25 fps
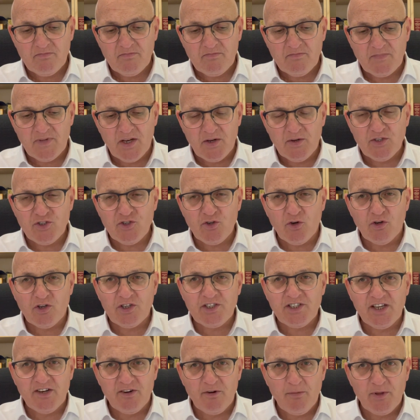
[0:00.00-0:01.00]
Now he talks
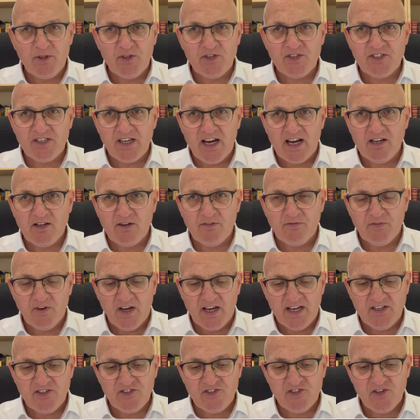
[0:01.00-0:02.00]
here about the
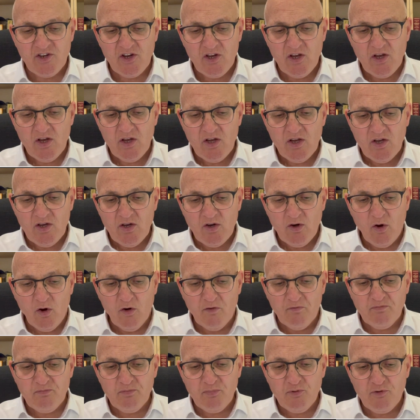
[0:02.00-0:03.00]
sacrifice
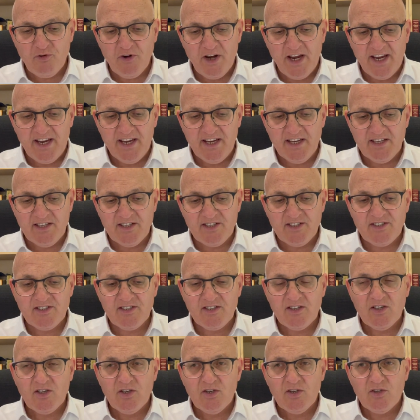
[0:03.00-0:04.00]
of praise
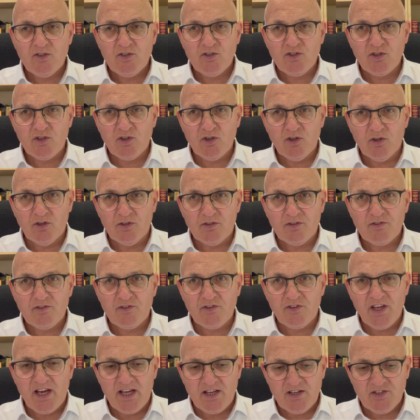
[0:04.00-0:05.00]
to God. So
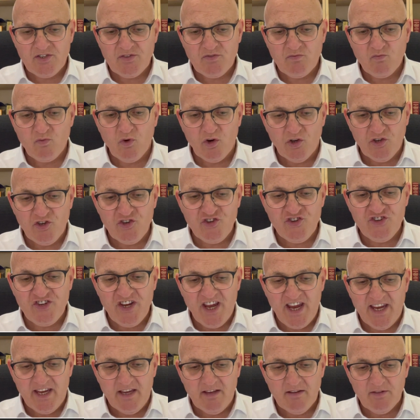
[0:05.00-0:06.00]
that's what you
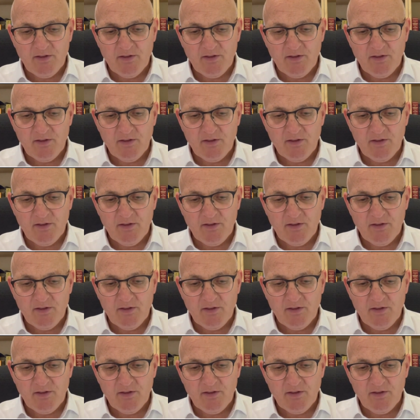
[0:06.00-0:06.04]
say.